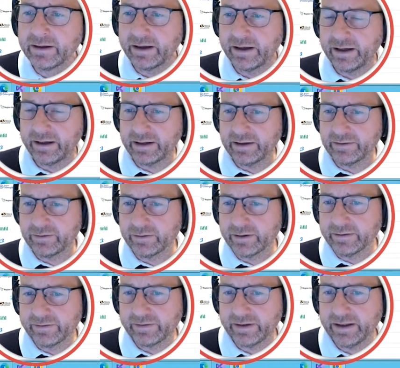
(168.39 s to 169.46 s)
And as you
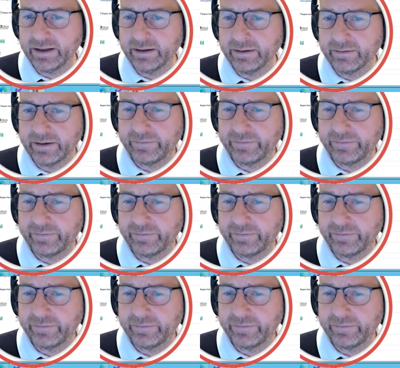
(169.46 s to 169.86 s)
can see,